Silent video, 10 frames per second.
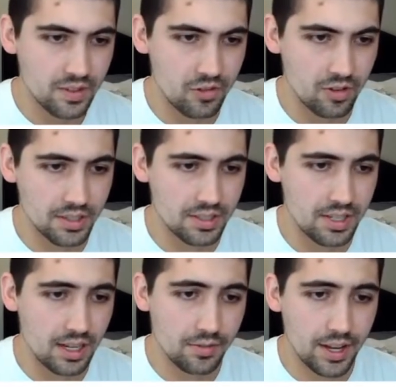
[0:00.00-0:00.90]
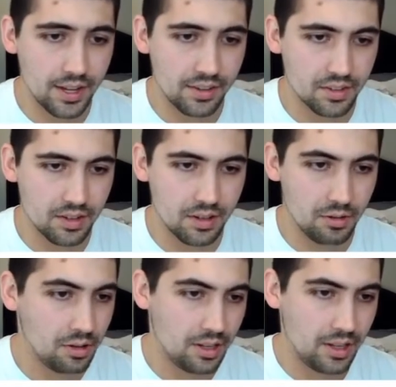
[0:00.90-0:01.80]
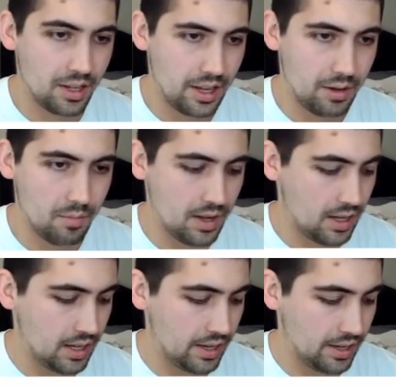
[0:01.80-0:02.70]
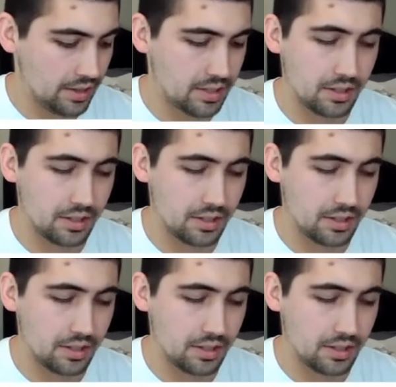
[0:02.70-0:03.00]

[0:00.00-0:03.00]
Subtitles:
the stuff. And so to